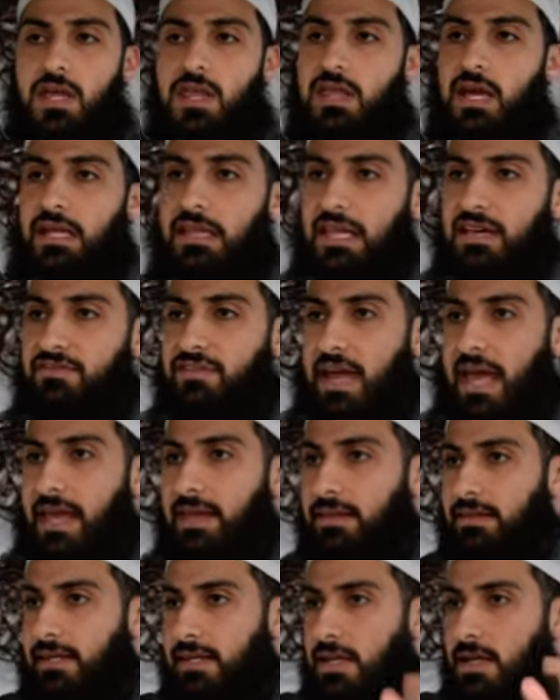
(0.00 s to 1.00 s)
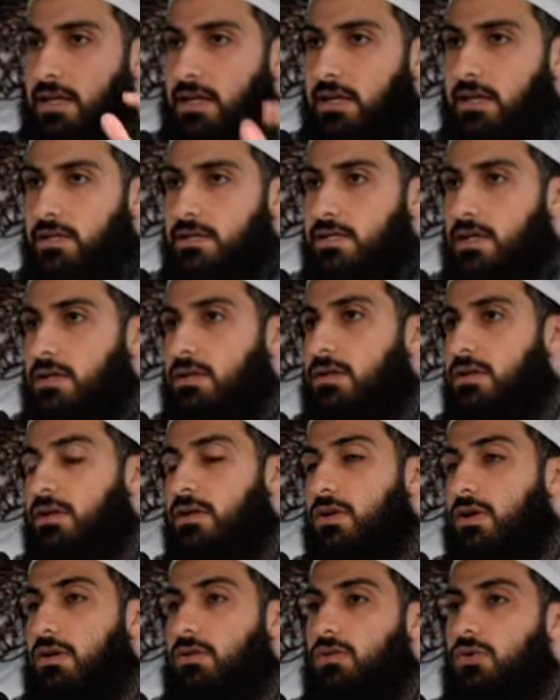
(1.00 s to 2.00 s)
They live 18 years under
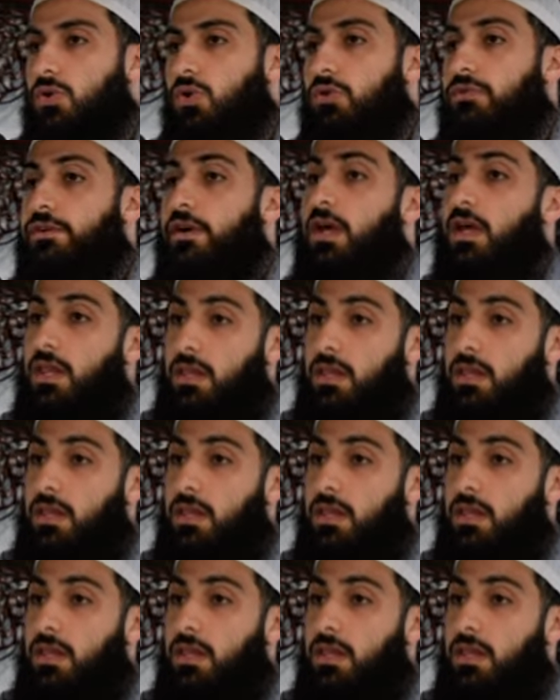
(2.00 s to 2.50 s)
your roof,